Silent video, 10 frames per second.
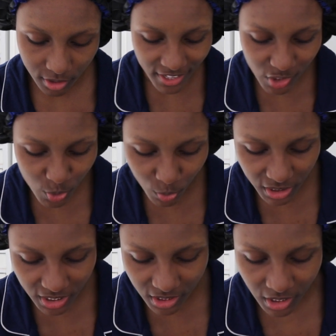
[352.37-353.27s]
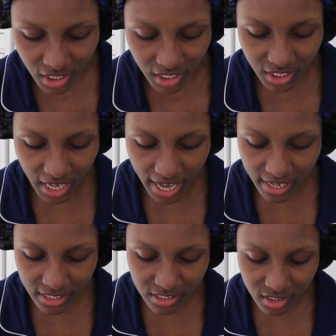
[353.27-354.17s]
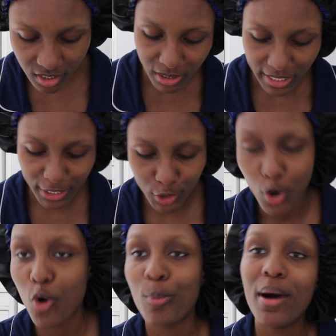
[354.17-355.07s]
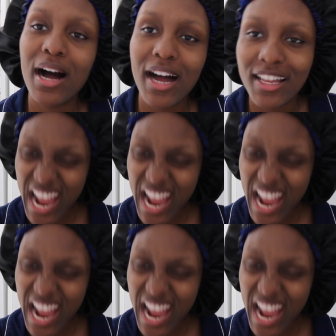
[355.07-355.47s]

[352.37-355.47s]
I just wanted guys to be like, yo, ma.